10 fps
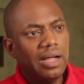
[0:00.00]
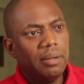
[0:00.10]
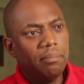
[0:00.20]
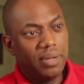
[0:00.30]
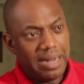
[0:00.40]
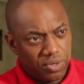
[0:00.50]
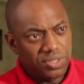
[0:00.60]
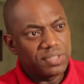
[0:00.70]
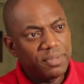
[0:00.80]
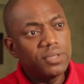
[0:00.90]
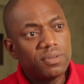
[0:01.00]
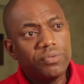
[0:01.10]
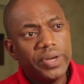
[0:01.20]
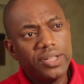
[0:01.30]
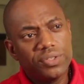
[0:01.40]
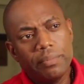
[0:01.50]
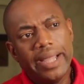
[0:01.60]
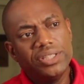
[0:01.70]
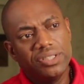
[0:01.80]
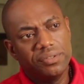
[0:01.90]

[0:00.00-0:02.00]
But I want to speak really to my